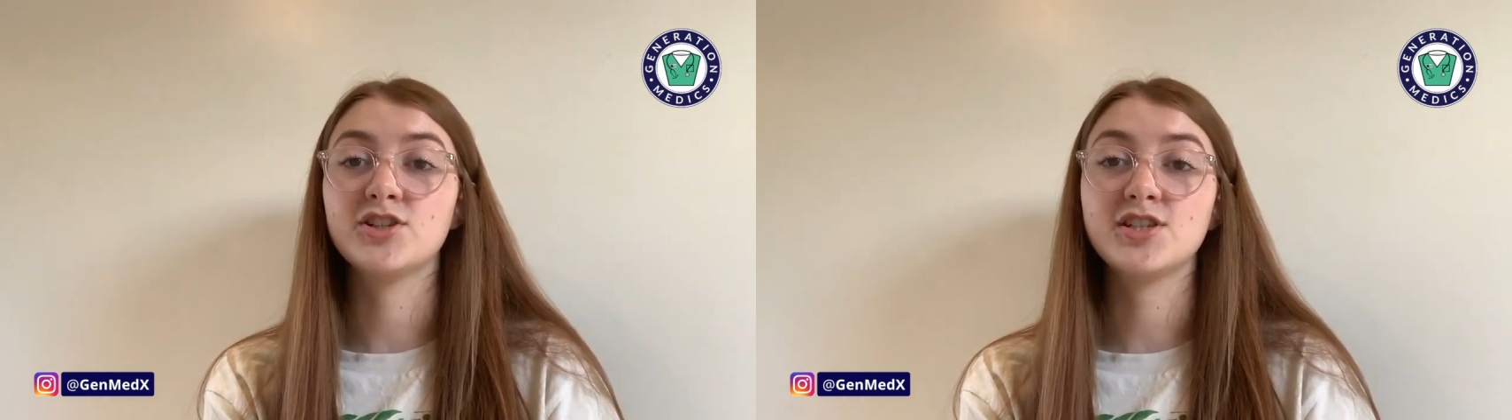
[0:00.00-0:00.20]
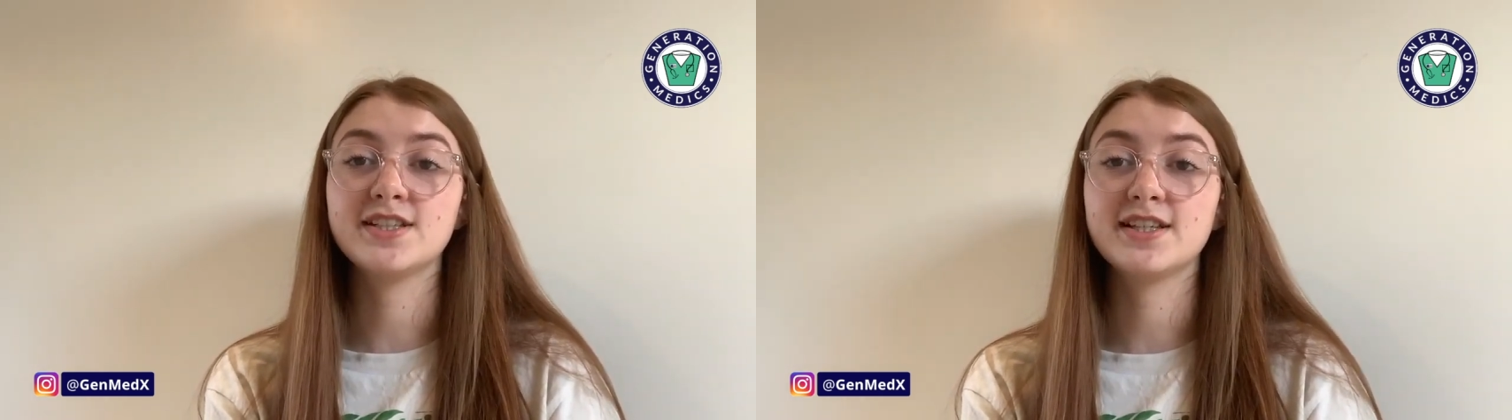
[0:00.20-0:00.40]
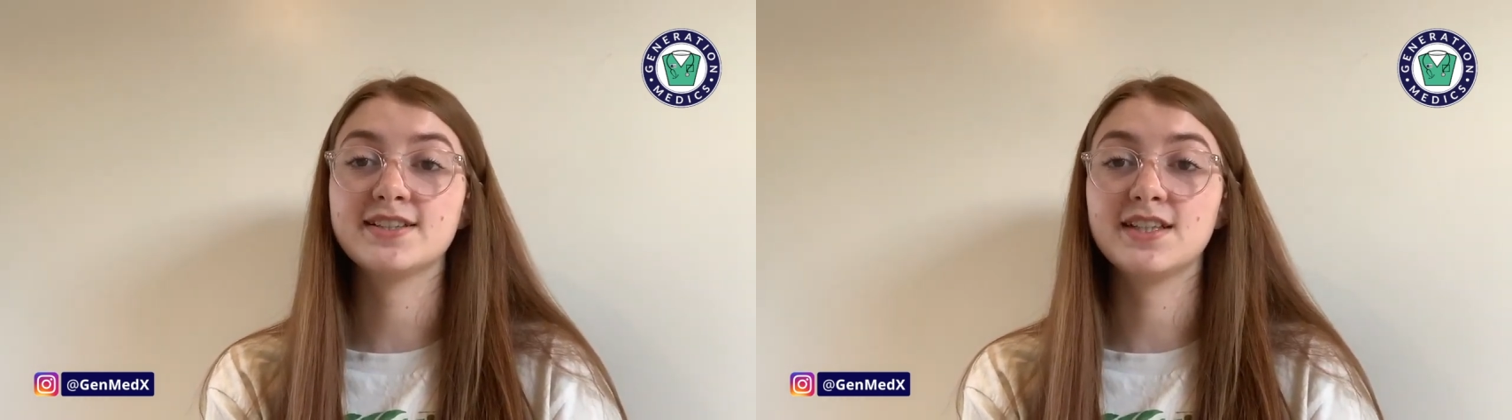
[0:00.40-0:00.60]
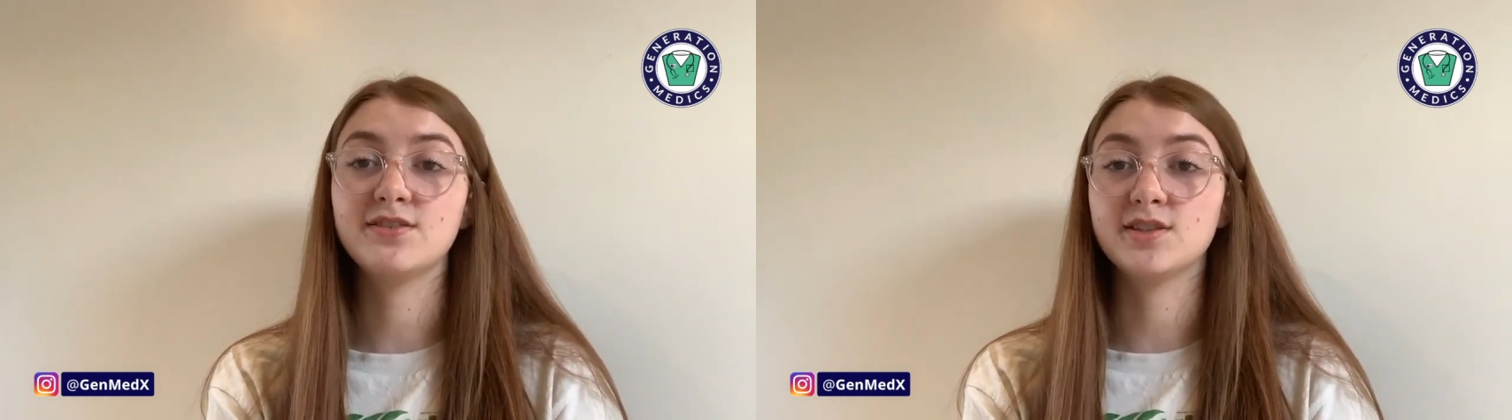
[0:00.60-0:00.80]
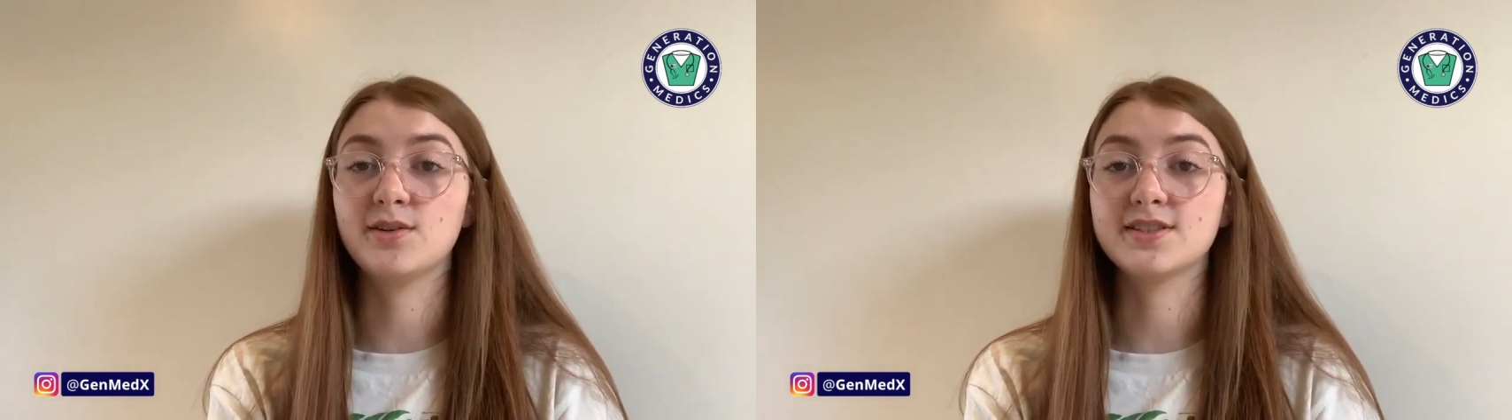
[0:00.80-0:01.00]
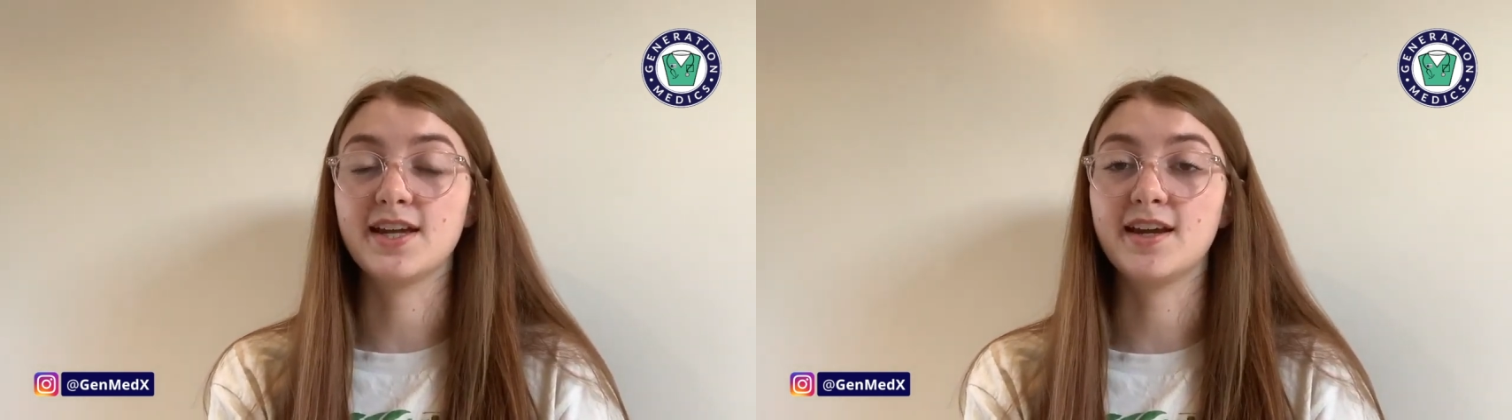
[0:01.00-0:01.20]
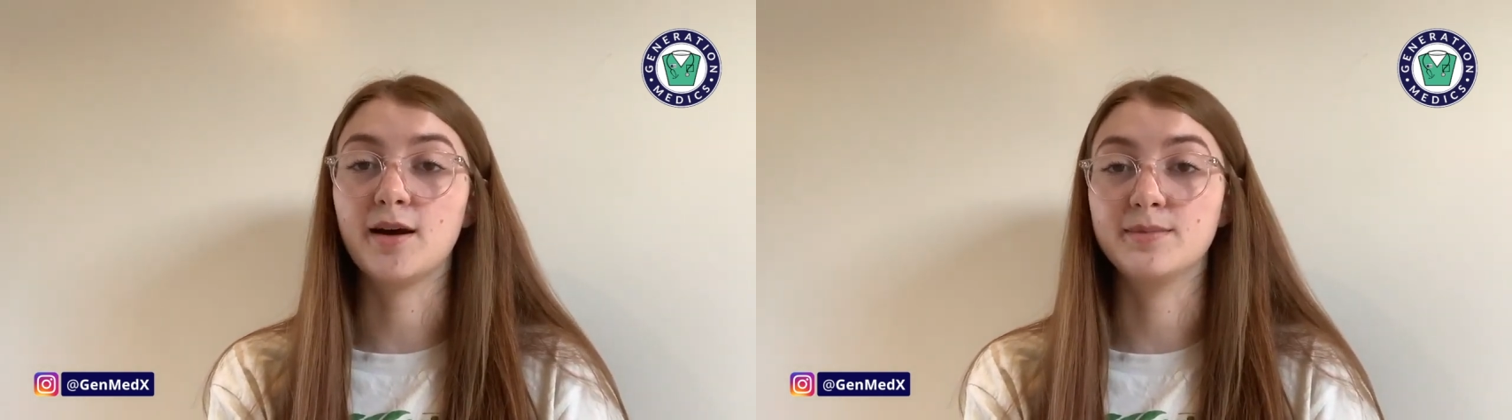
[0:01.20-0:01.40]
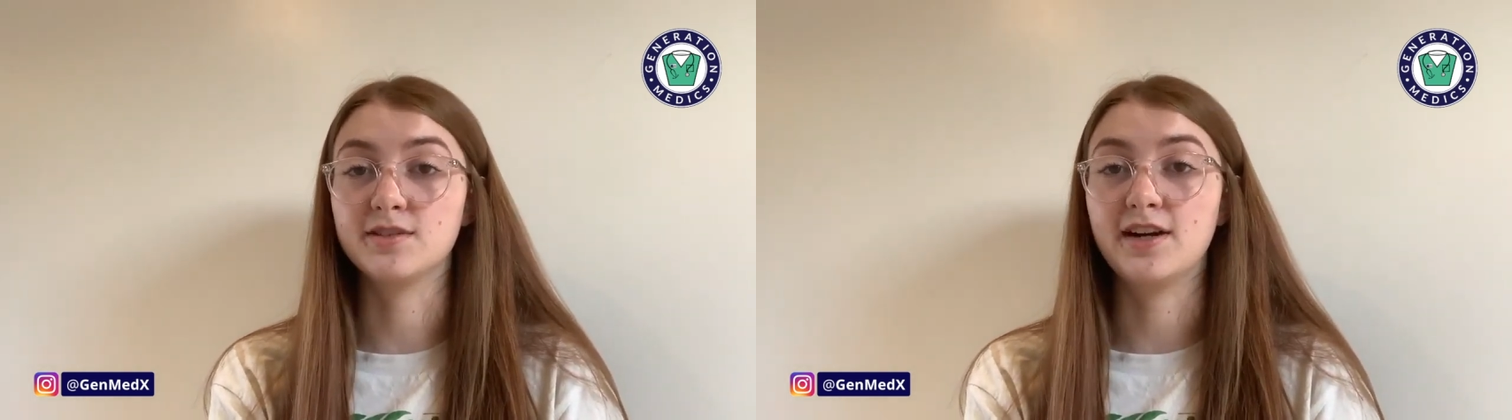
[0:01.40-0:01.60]
GCSE Results Day
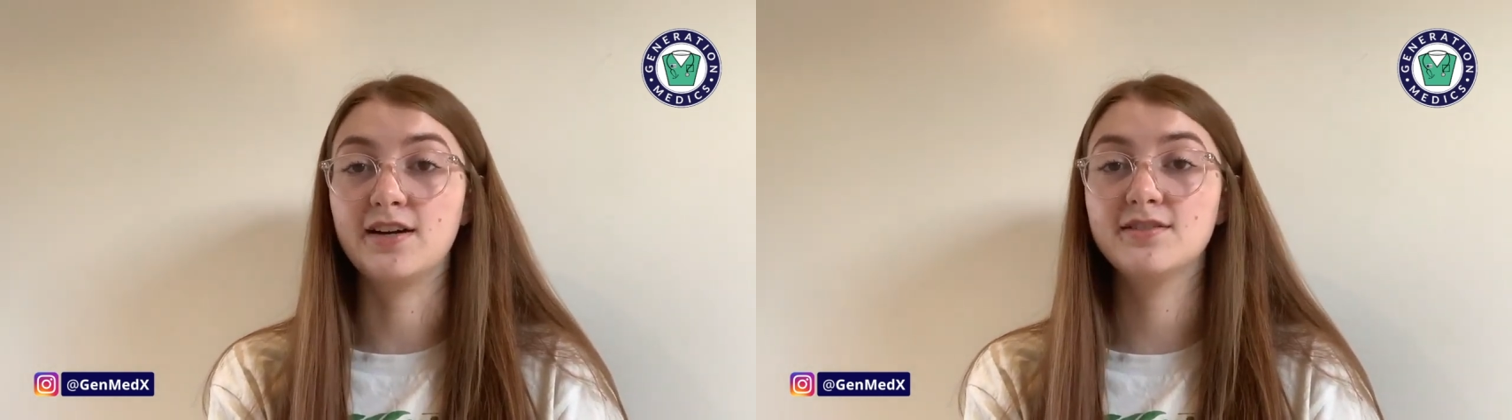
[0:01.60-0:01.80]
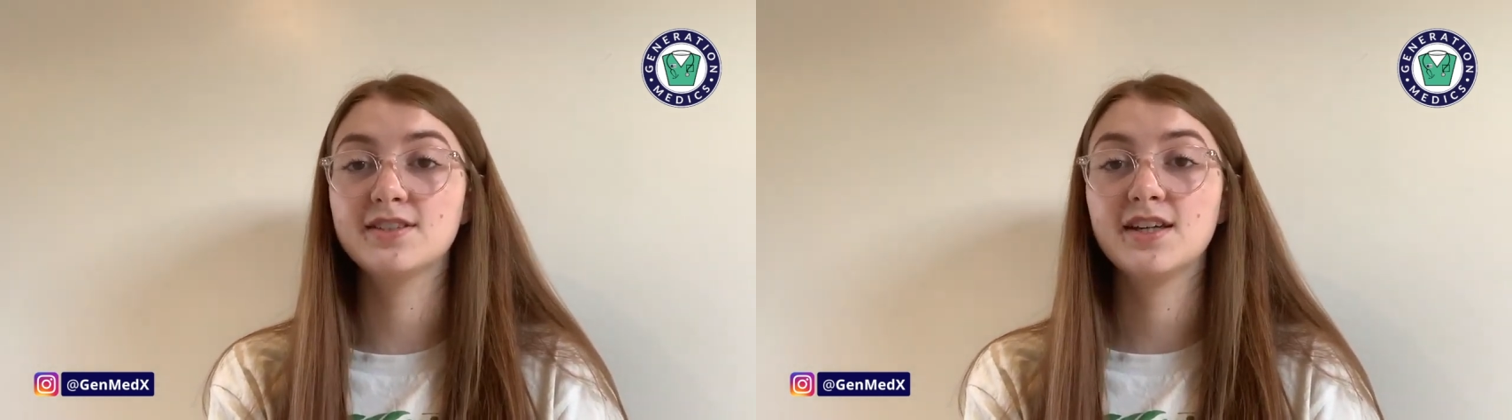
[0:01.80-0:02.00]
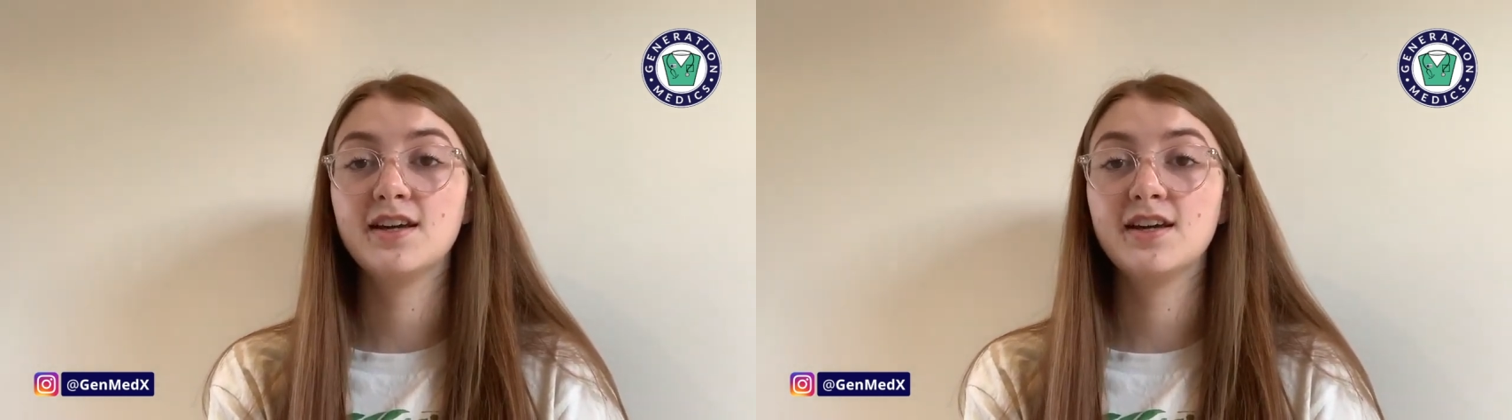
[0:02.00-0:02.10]
comes around,